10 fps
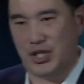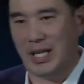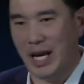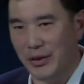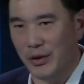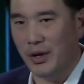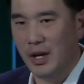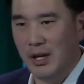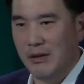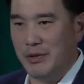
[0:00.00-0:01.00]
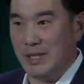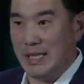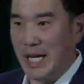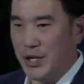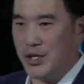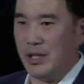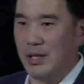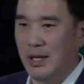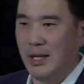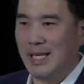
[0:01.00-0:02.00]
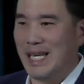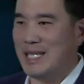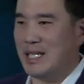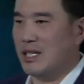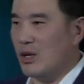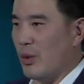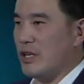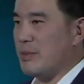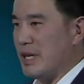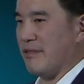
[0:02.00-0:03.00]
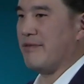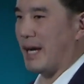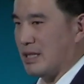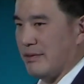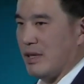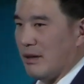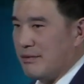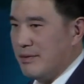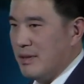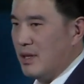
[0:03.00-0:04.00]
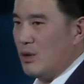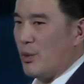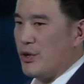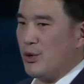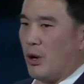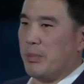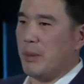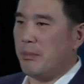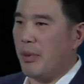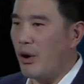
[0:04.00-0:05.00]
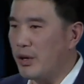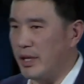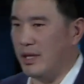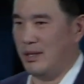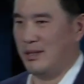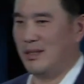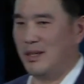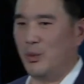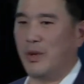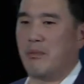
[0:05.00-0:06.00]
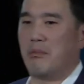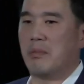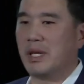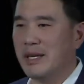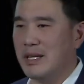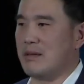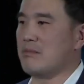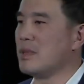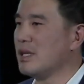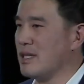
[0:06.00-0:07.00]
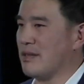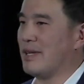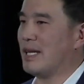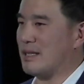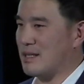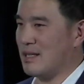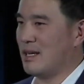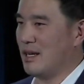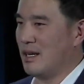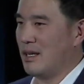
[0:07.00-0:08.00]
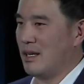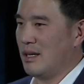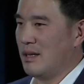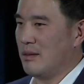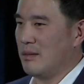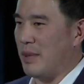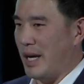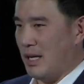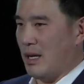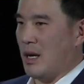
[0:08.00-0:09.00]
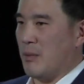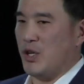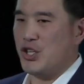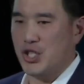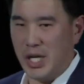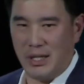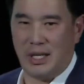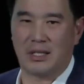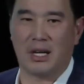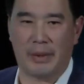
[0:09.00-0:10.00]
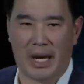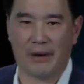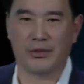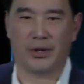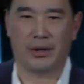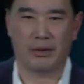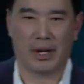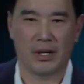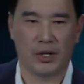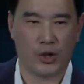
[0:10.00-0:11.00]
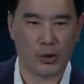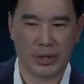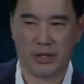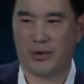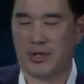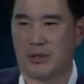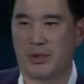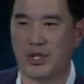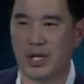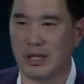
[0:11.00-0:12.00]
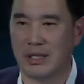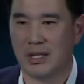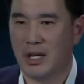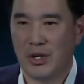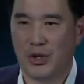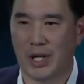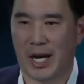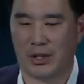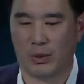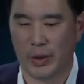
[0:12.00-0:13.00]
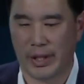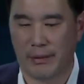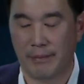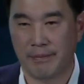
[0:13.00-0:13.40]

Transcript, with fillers: together for detection isn't going to be effective enough when you are bombarded with millions and millions of hits by an, a machine that's coming after you, right? Humans versus machines, you're not going to win.